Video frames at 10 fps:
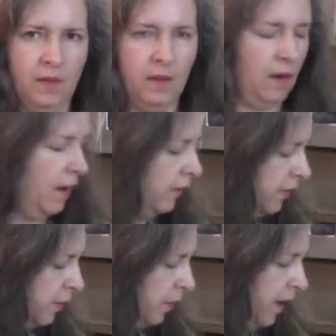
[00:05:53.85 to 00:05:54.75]
the
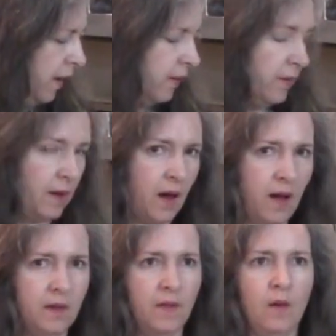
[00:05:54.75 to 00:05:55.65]
healthy blend of the
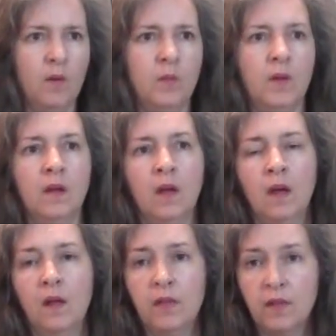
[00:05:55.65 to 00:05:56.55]
kind that would be
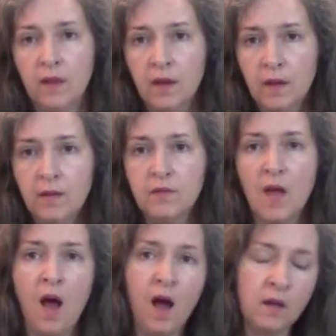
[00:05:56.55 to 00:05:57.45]
thieves,
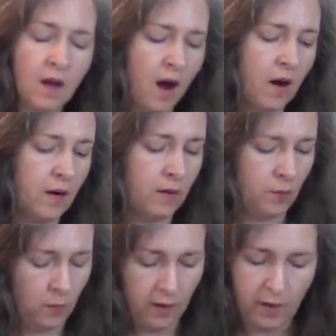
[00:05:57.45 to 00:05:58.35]
on
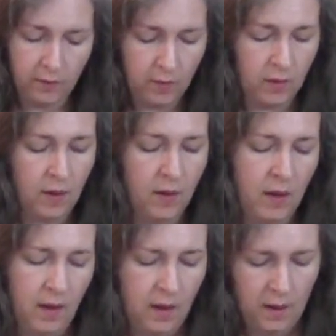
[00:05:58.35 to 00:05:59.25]
guard, whatever.
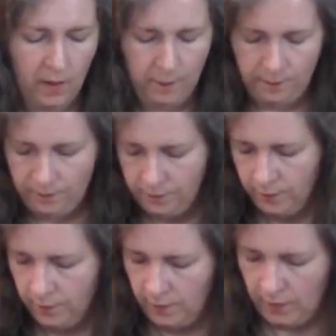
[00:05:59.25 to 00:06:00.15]
Um,
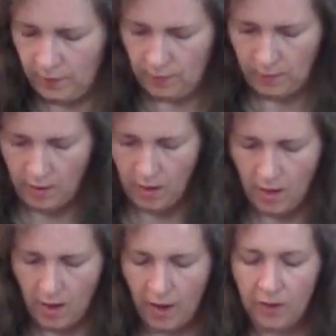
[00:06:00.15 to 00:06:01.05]

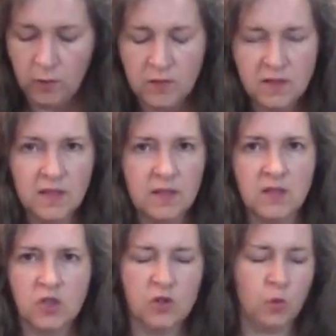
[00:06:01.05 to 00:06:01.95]
I don't stick to
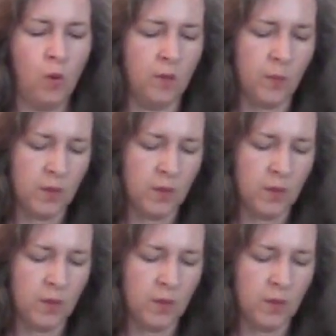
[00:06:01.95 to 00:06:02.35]
just one